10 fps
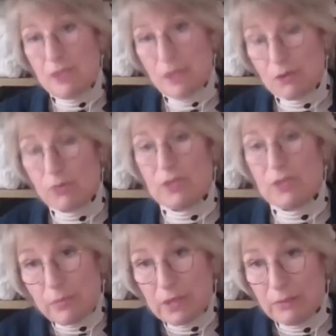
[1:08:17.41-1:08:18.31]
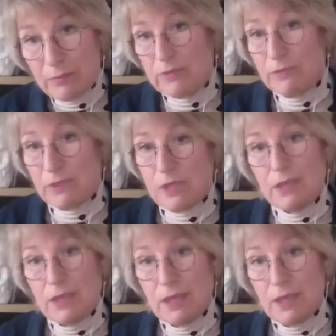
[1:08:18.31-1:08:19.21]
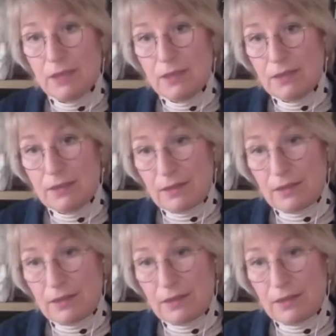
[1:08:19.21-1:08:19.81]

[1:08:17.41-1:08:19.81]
I believe that the exhibition should be